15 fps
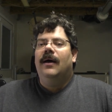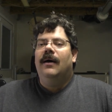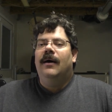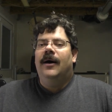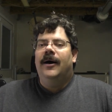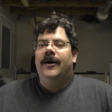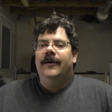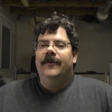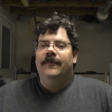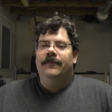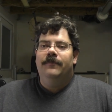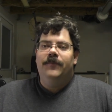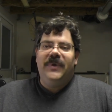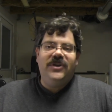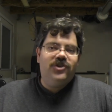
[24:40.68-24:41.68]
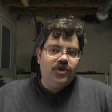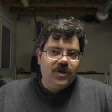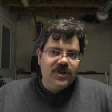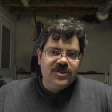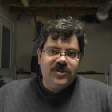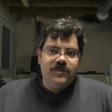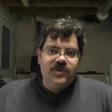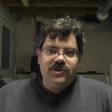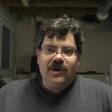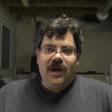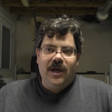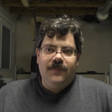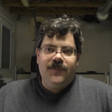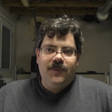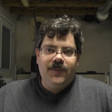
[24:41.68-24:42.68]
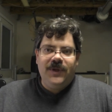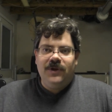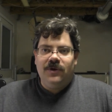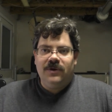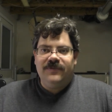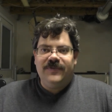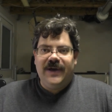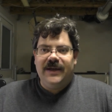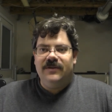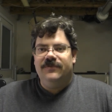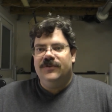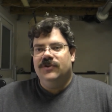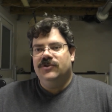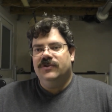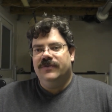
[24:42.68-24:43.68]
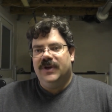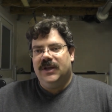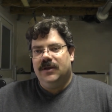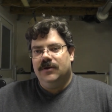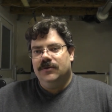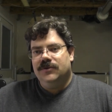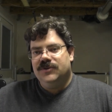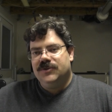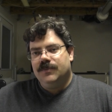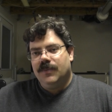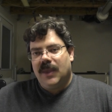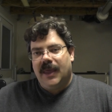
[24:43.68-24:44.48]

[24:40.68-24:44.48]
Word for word: Um, be sure to subscribe to be notified of future videos.